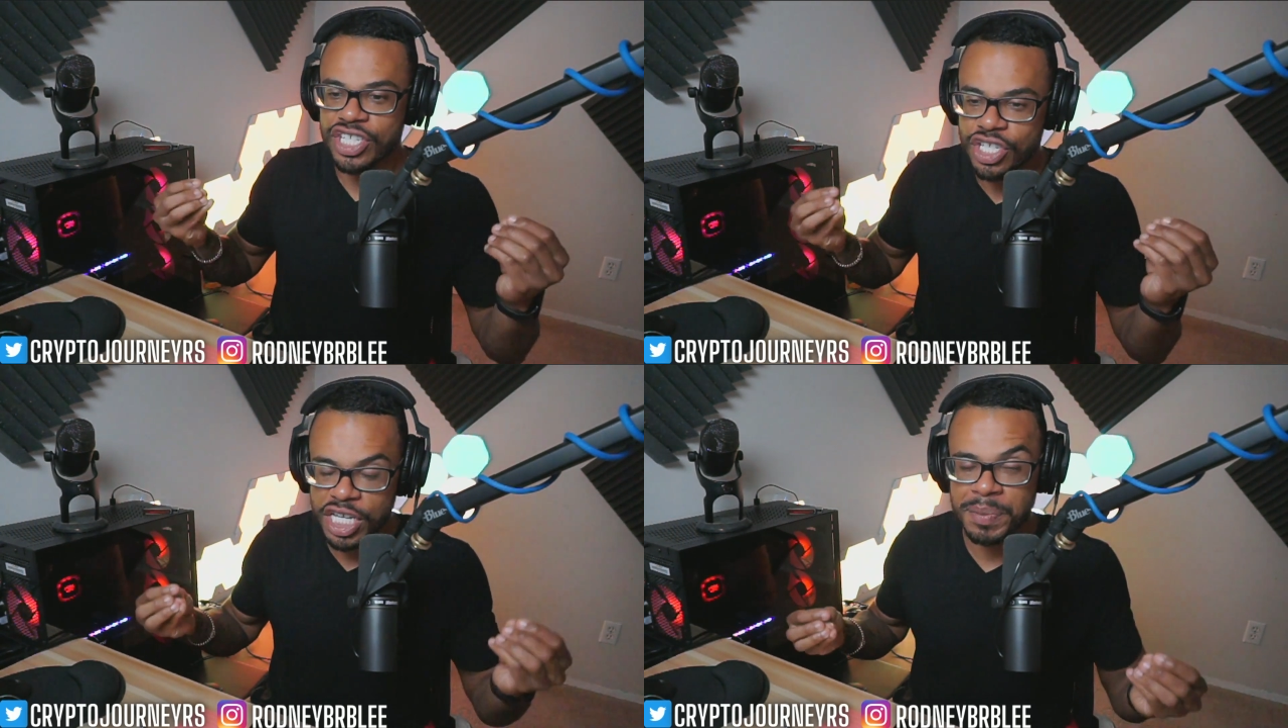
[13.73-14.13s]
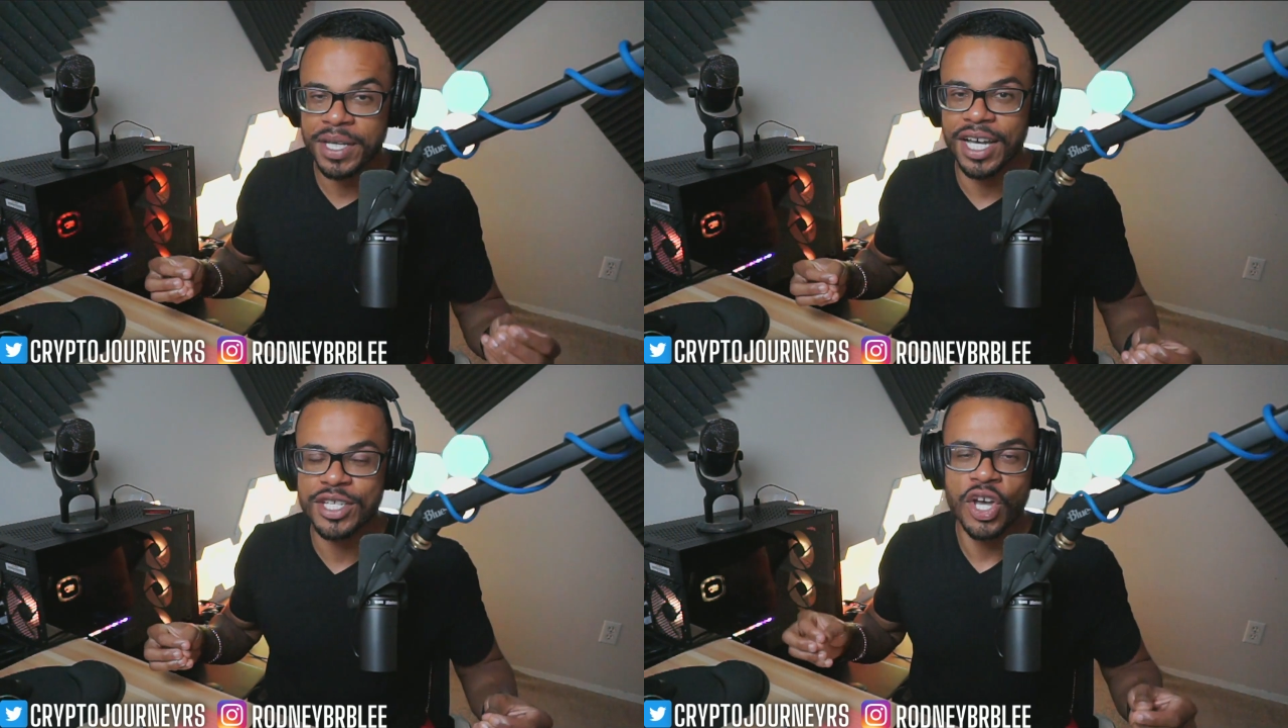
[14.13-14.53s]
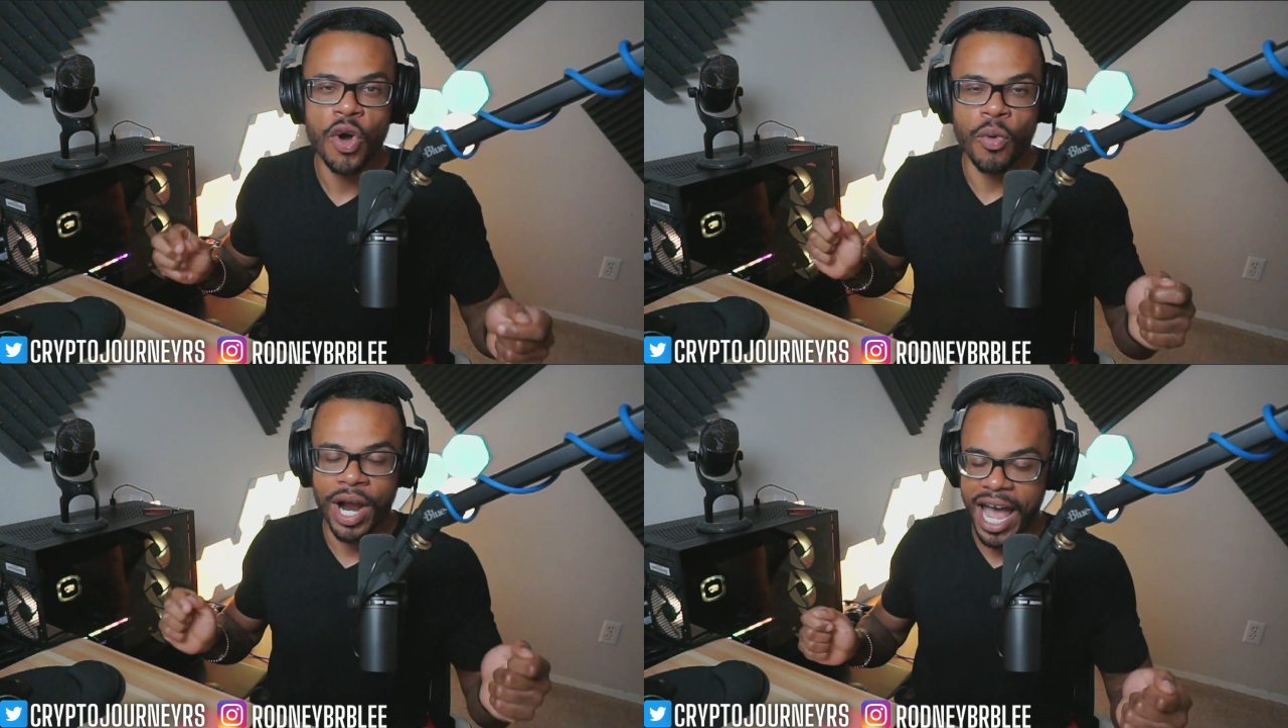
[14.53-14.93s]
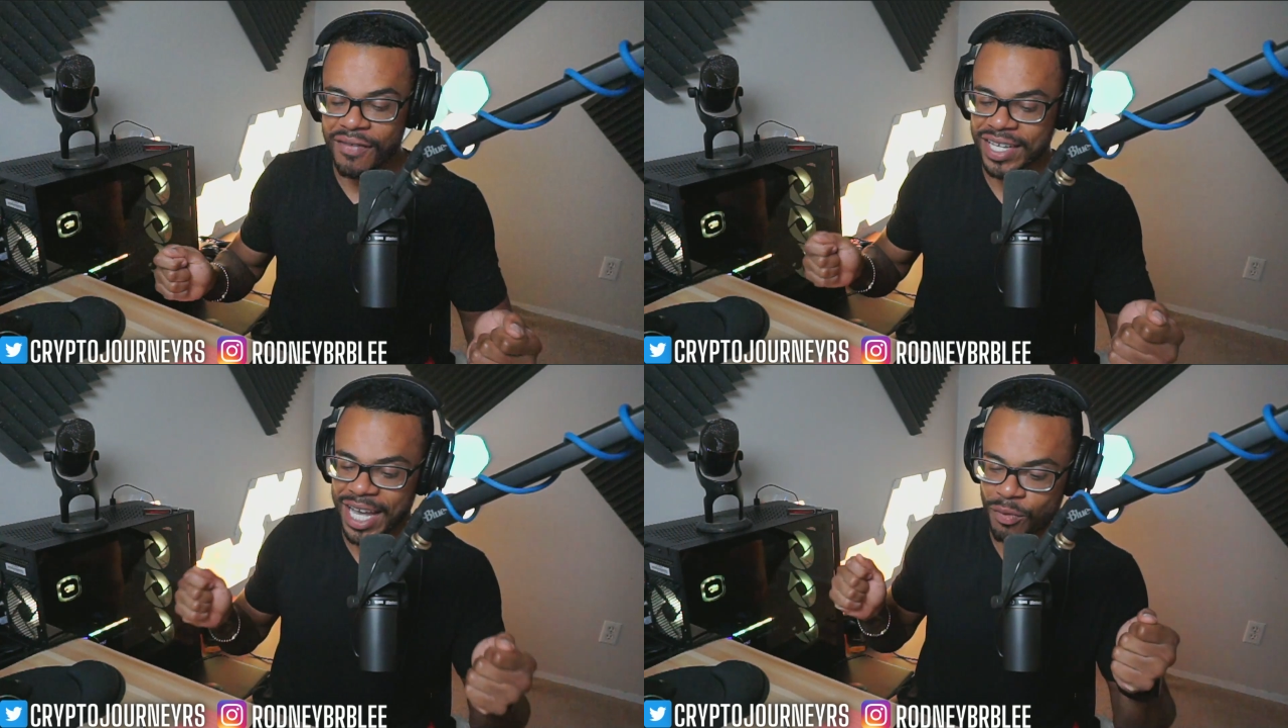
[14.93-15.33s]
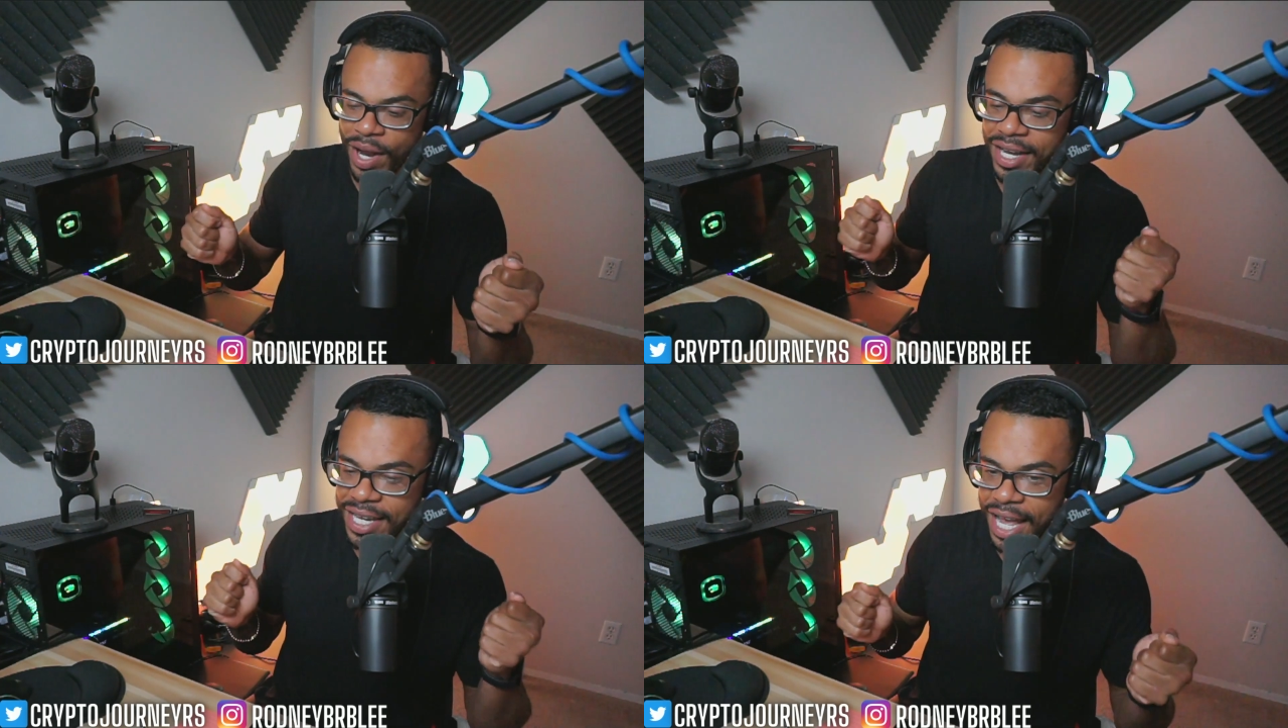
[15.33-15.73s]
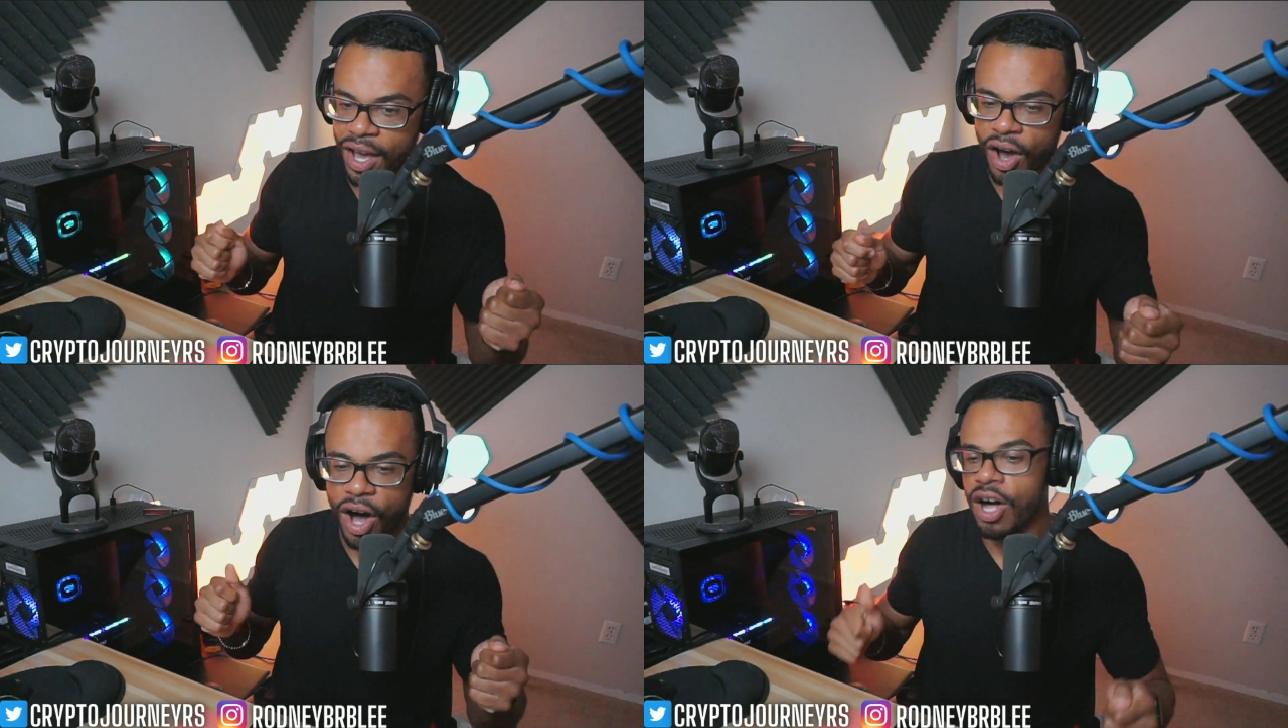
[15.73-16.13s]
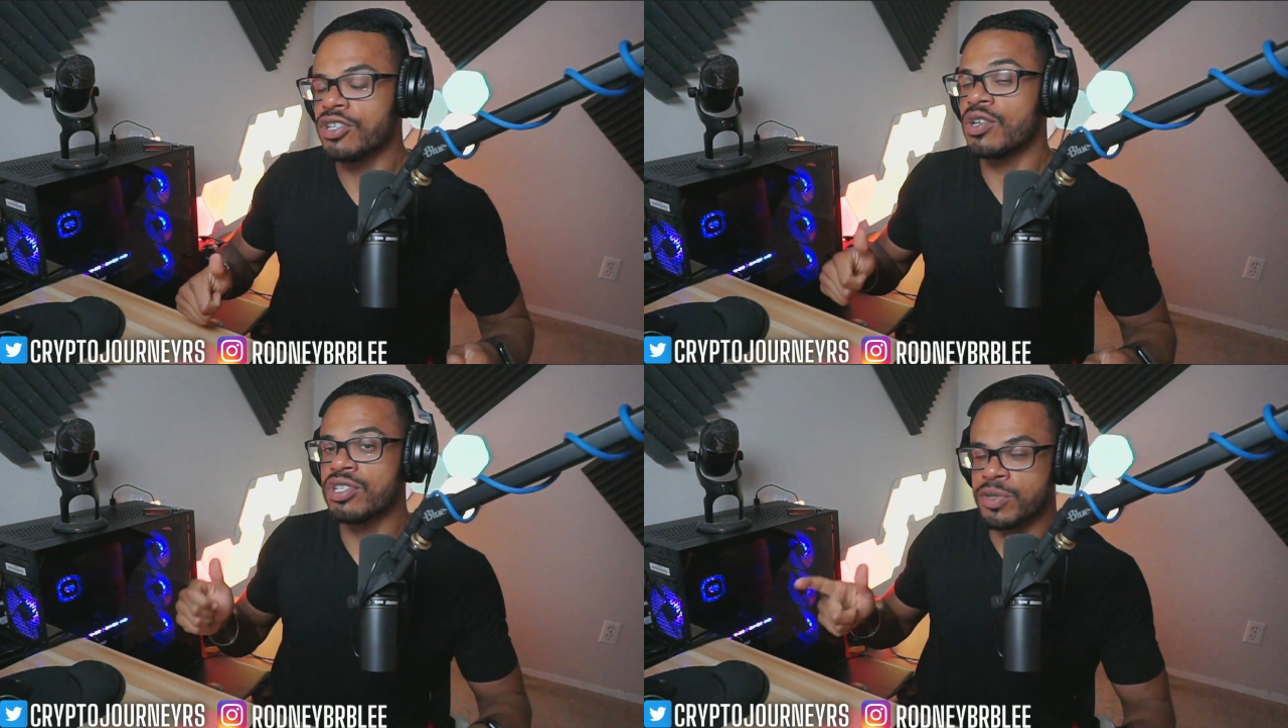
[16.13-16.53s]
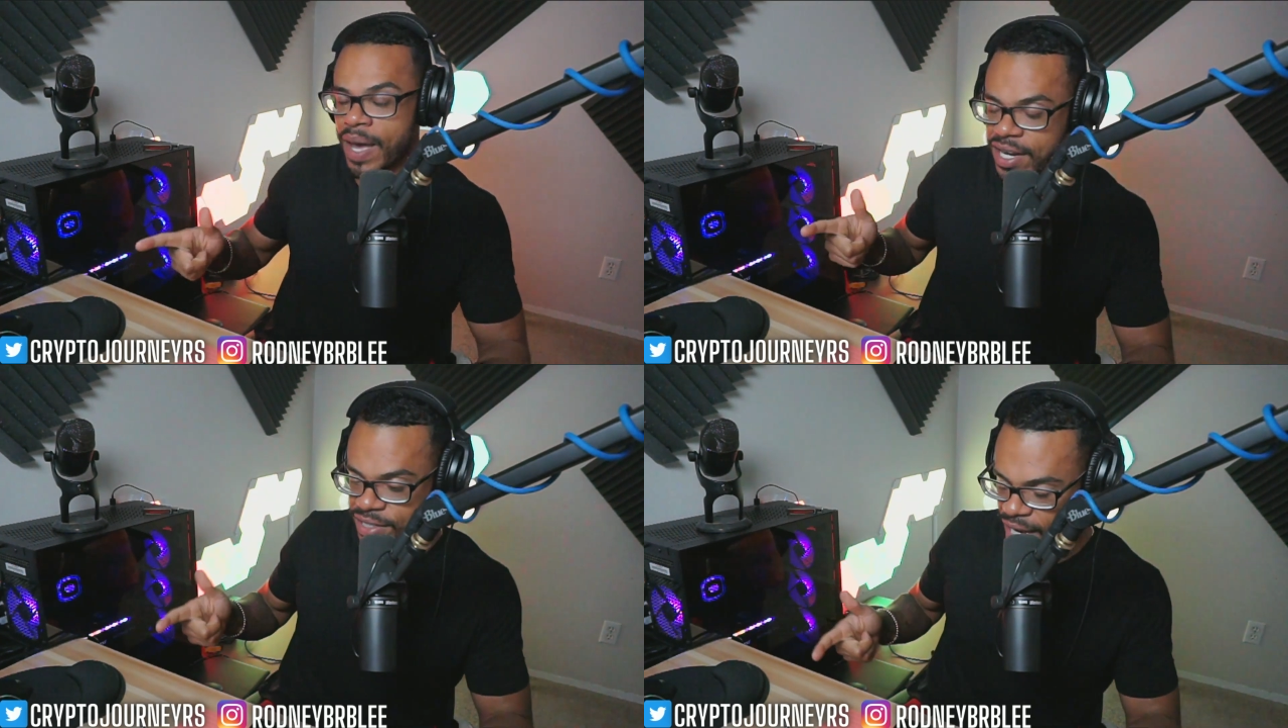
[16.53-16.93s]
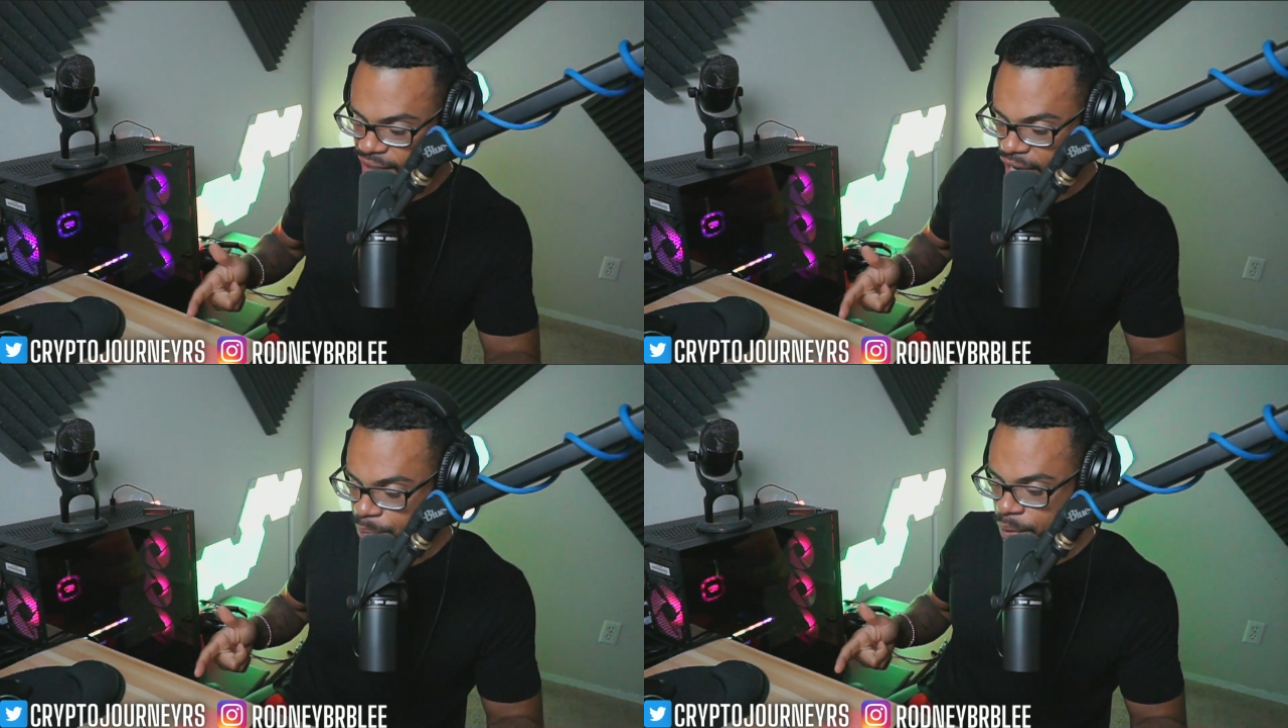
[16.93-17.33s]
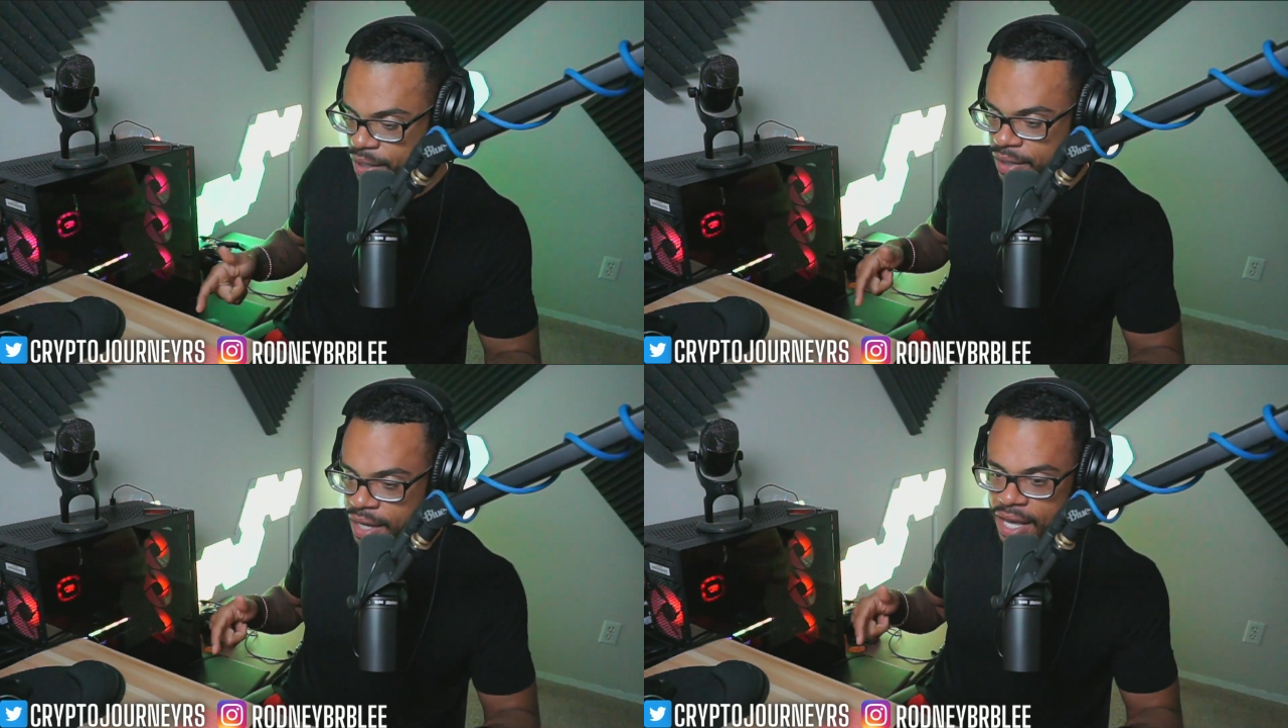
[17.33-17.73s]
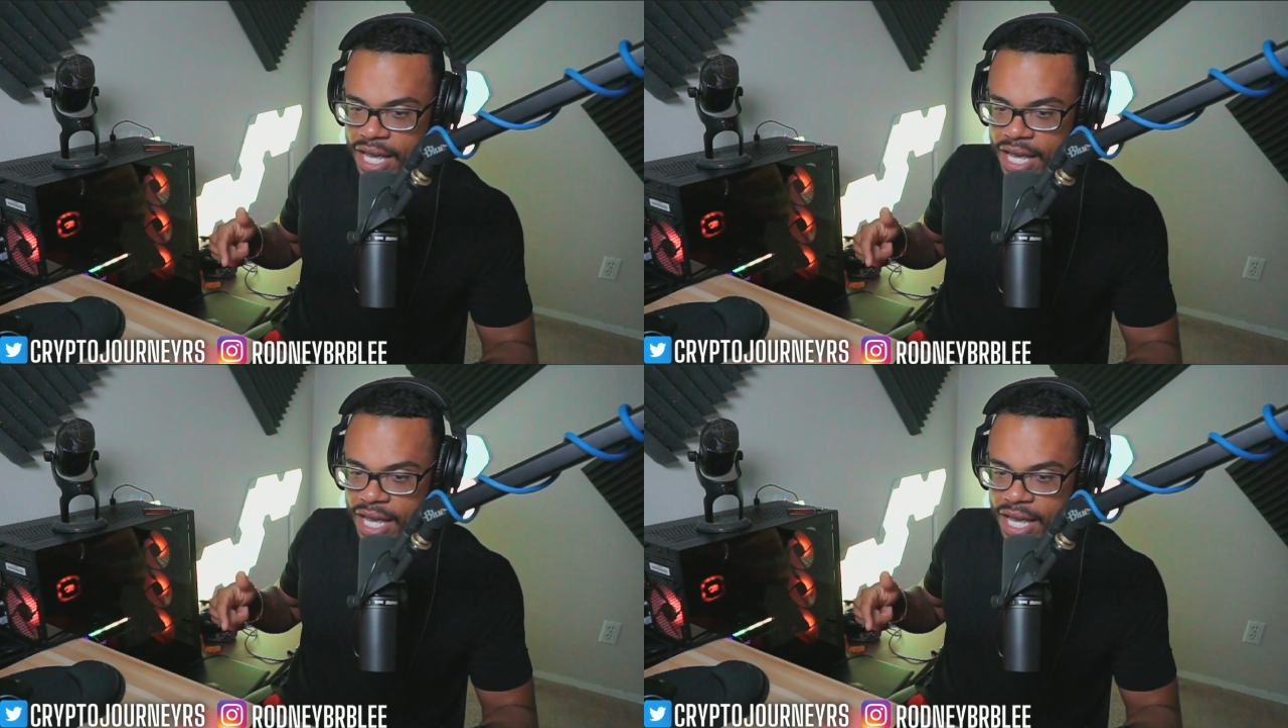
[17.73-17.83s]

just because we're having a red day. Also, smash that like button